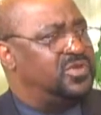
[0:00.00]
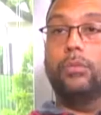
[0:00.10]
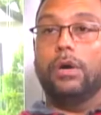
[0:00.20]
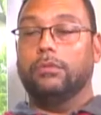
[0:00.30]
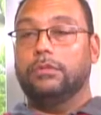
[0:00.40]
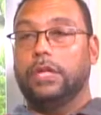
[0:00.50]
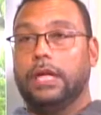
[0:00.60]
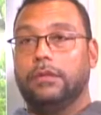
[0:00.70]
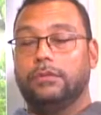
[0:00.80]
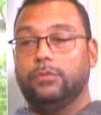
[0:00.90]
Well,
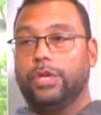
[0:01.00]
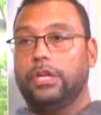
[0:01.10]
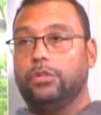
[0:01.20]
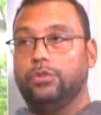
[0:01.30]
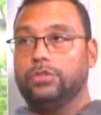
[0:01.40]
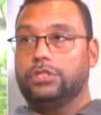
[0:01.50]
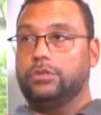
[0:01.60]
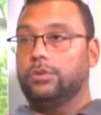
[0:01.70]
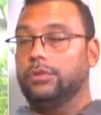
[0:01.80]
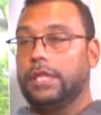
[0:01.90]
we could use a
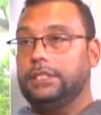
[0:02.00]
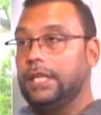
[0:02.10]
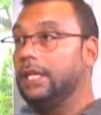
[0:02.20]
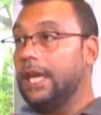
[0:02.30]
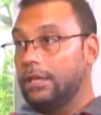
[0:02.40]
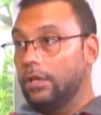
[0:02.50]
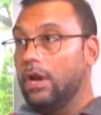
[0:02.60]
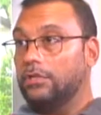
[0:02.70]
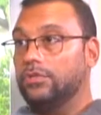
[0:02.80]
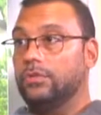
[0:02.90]
school, let's say like
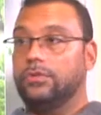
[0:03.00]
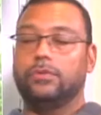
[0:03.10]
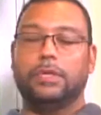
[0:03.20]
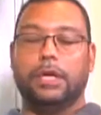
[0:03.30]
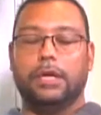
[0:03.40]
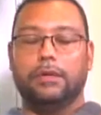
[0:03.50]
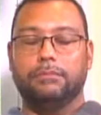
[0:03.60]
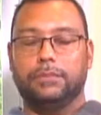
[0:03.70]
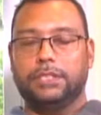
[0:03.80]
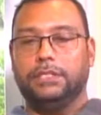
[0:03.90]
Clark School,
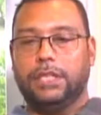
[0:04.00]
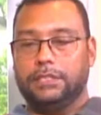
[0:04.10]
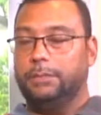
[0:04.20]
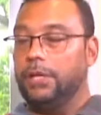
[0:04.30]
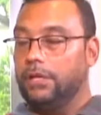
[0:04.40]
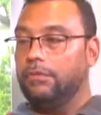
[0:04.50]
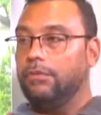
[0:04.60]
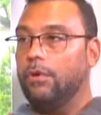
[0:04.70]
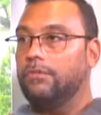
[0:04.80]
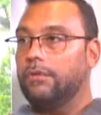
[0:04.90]
since that's been in the
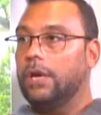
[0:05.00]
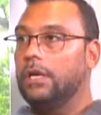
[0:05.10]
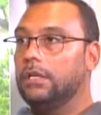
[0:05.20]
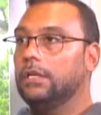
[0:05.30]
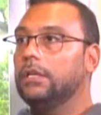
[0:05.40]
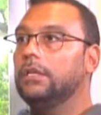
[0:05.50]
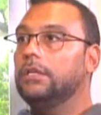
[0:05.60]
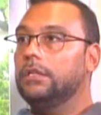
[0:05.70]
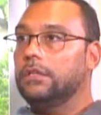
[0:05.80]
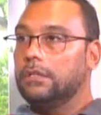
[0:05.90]
forefront. That's an elementary
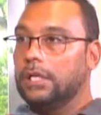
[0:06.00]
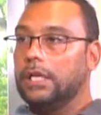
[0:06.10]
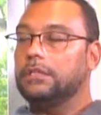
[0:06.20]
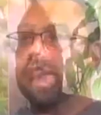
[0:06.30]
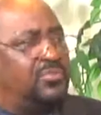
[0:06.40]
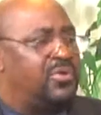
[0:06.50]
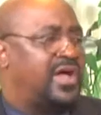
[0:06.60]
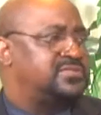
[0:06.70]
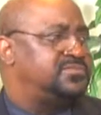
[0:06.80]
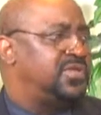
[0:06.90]
school with
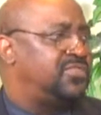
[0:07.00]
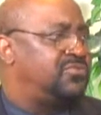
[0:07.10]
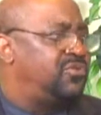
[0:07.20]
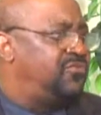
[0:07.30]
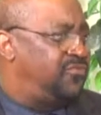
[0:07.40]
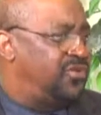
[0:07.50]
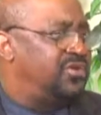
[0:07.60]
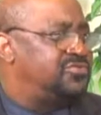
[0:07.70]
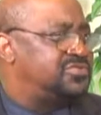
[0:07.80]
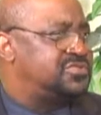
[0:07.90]
approximately
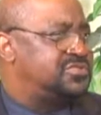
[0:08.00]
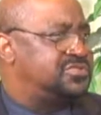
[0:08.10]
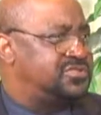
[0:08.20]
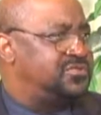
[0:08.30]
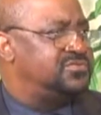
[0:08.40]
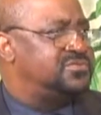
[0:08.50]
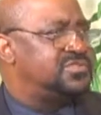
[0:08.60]
300-400 students.